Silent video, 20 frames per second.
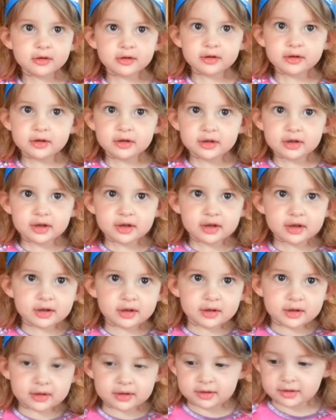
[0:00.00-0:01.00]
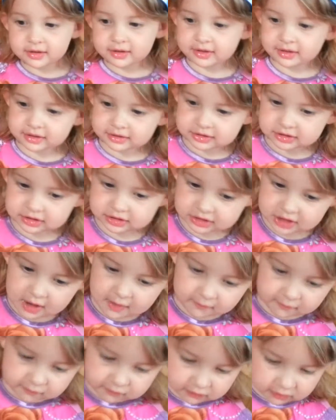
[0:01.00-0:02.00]
A table. Is it
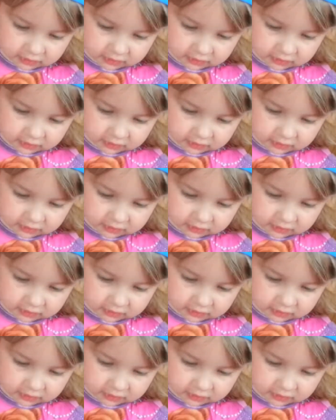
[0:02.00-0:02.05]
a,